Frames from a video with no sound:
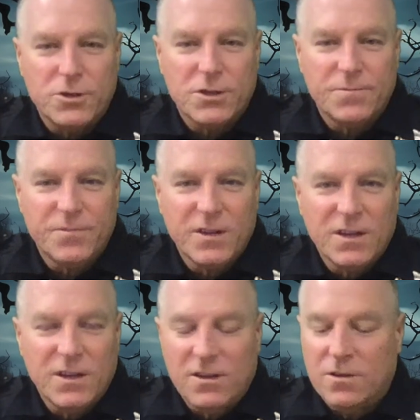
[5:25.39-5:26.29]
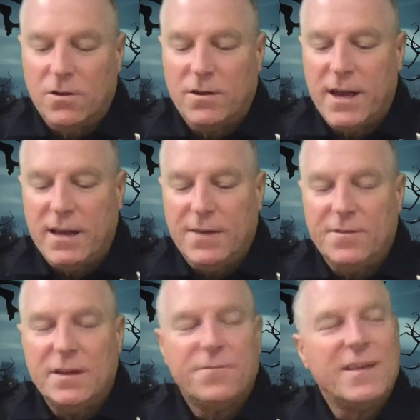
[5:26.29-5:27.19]
Mm. Okay,
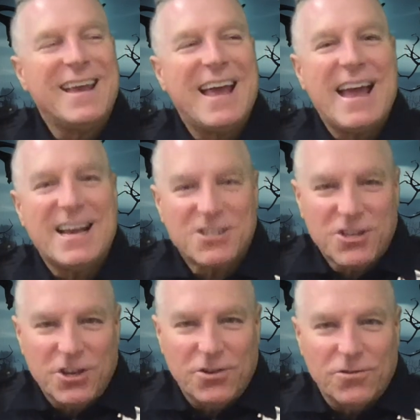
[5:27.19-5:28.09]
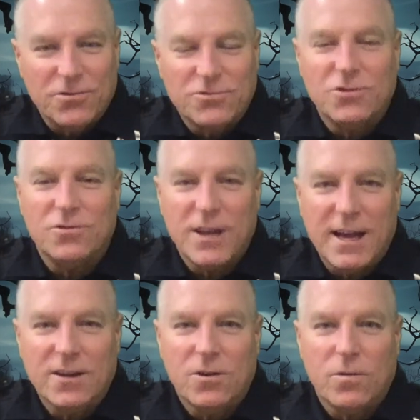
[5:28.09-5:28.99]
even if they ask you, do
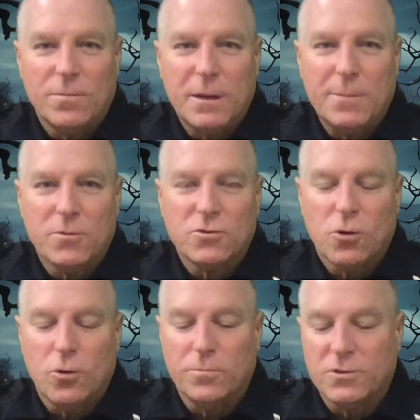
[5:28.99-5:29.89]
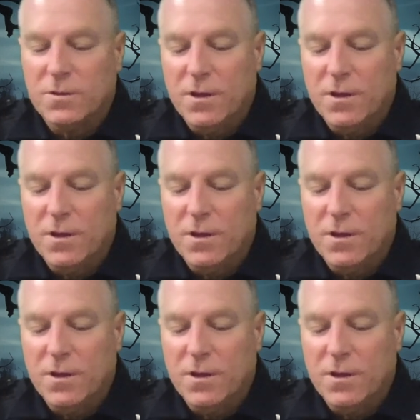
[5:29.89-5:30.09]
not go in people's homes.